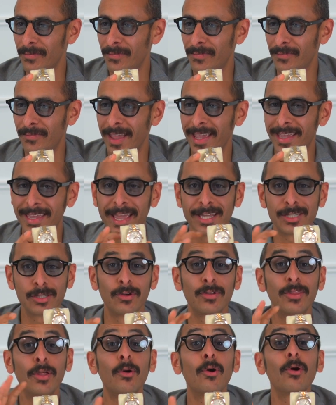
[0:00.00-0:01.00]

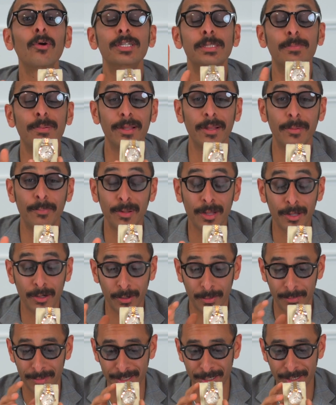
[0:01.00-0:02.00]
vacation, or the Rolex
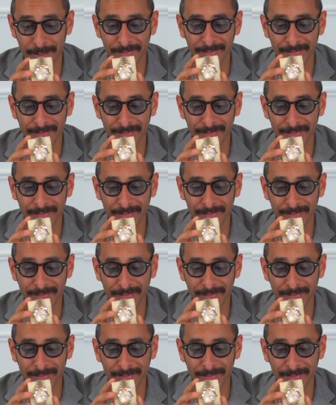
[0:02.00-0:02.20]
pilgrimage,